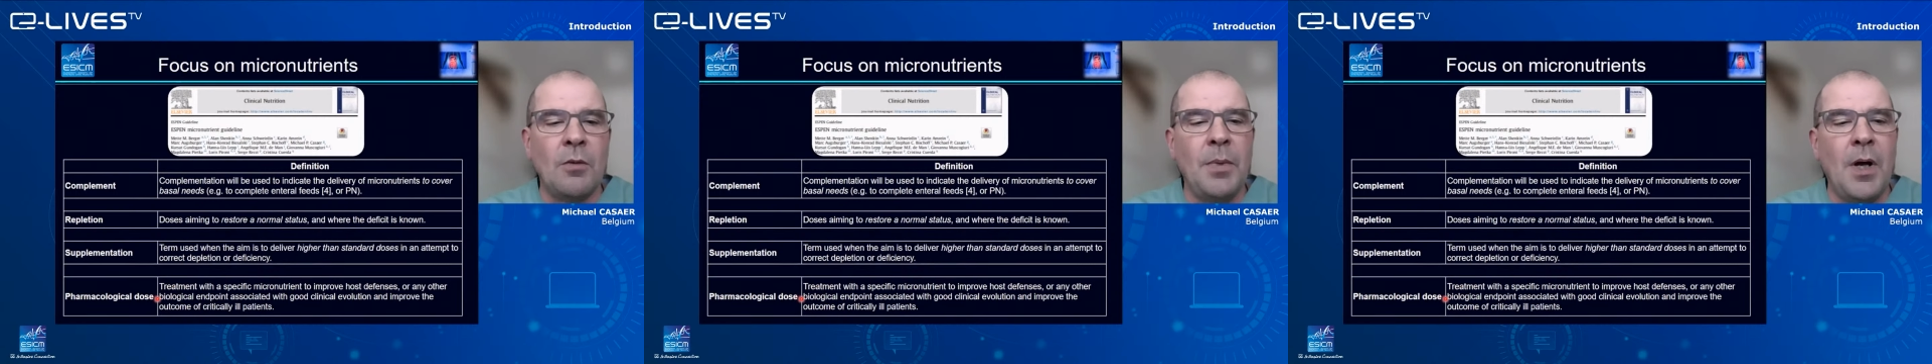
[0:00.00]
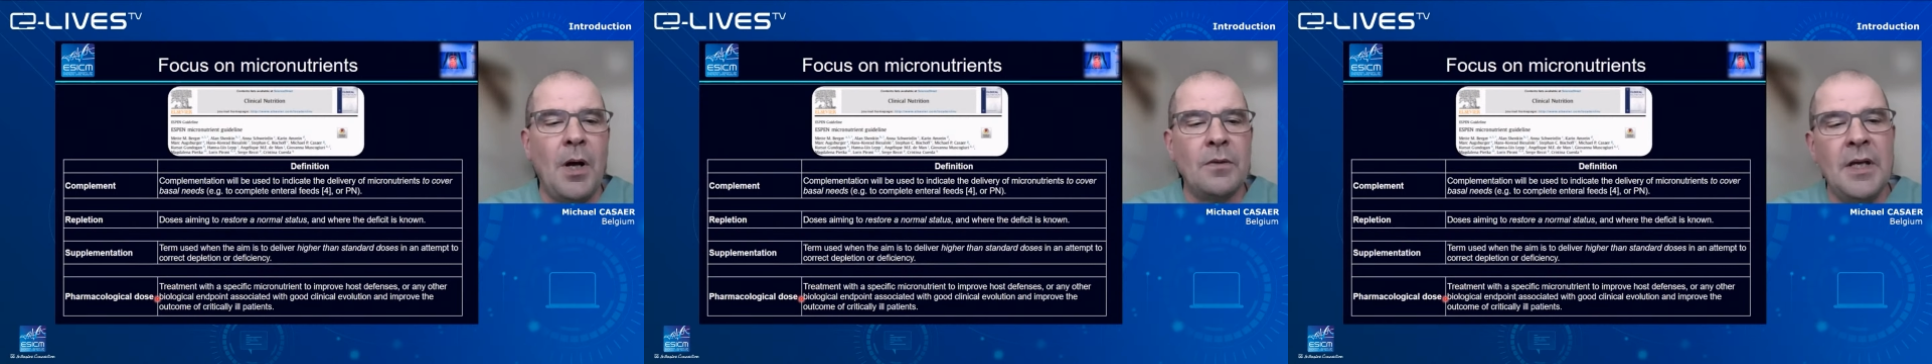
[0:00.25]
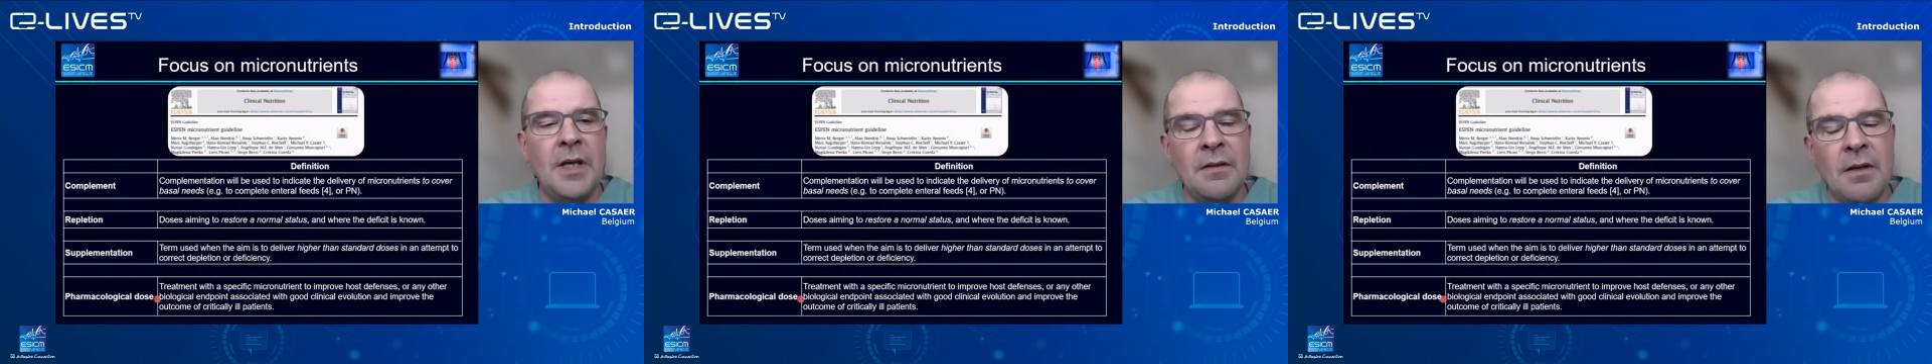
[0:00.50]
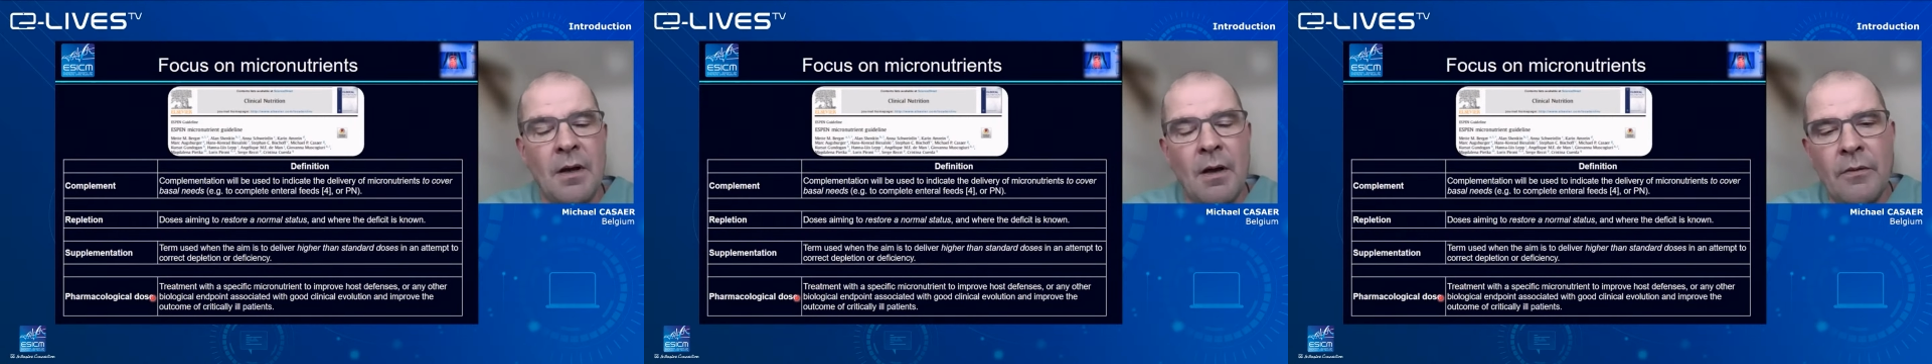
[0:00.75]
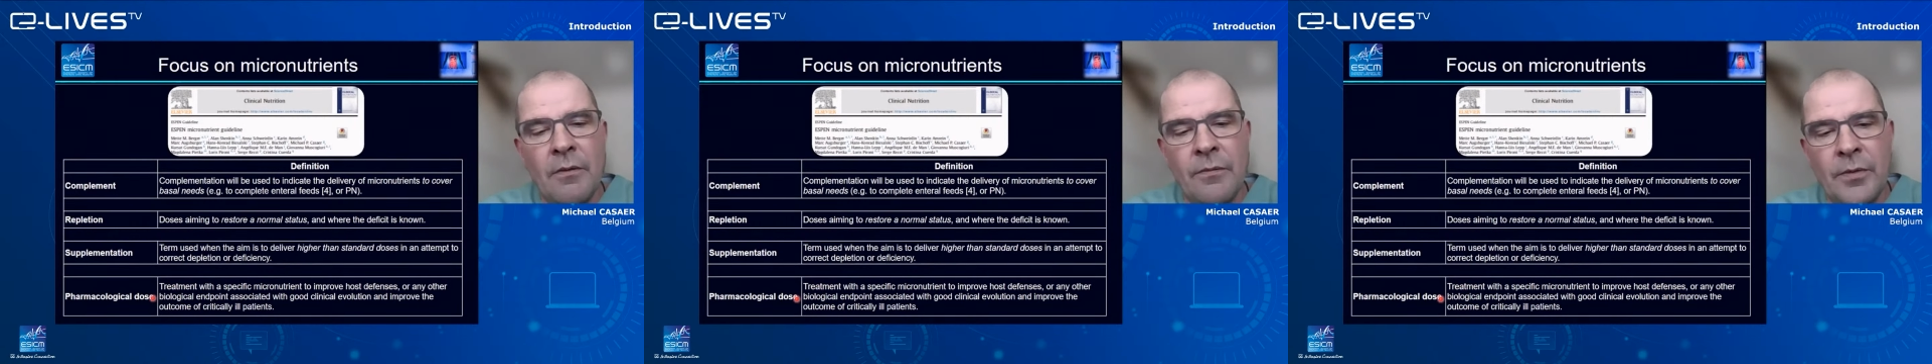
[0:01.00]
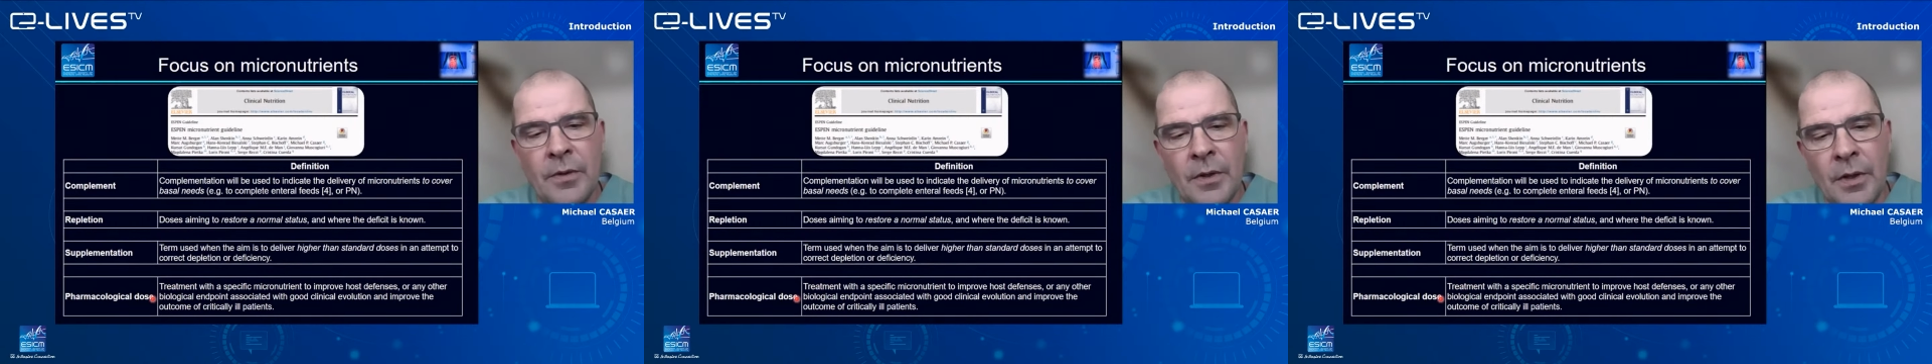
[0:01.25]
about in
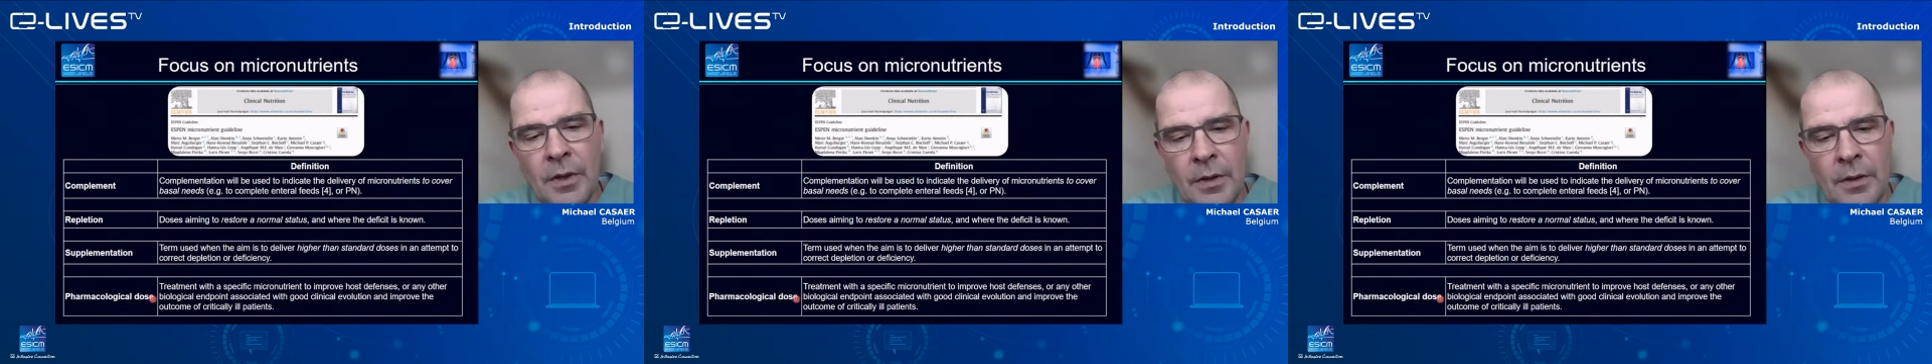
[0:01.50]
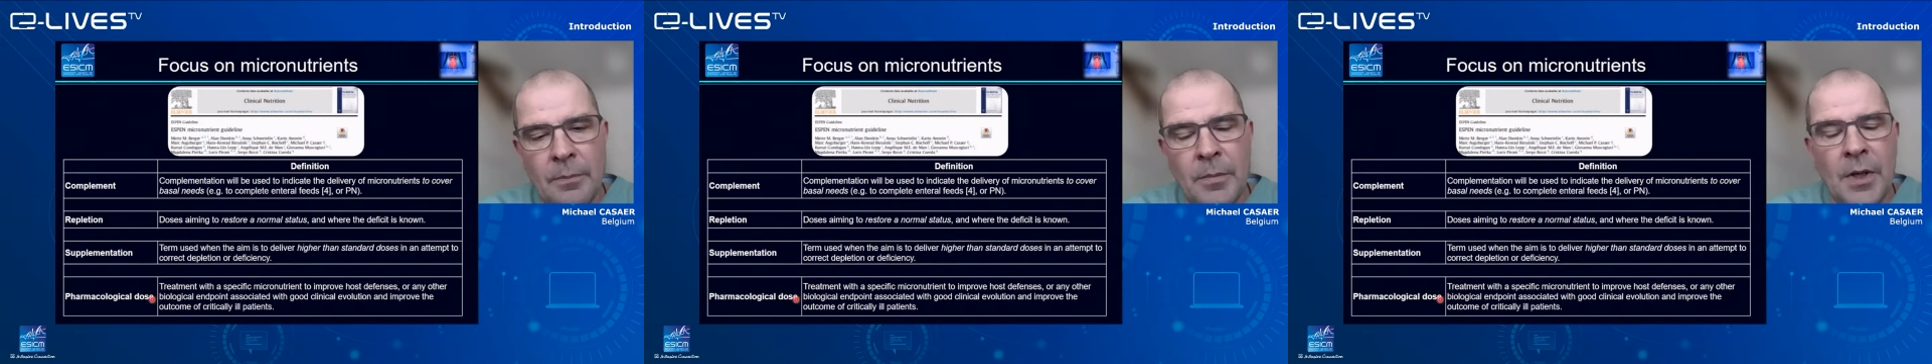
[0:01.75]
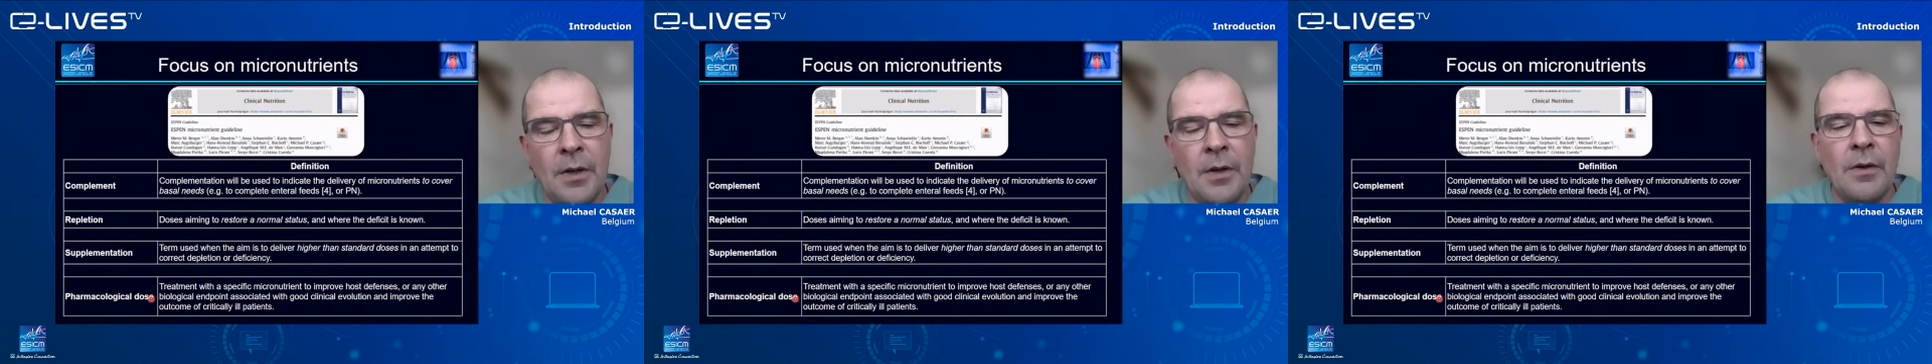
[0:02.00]
the